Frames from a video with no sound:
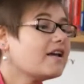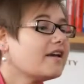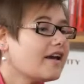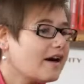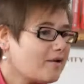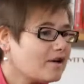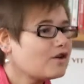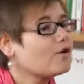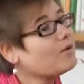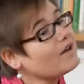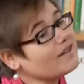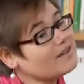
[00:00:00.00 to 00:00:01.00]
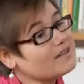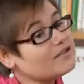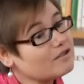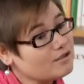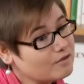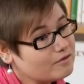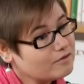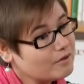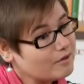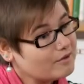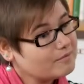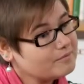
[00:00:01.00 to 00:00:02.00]
Now I know what I need to look
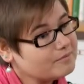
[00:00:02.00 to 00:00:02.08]
for.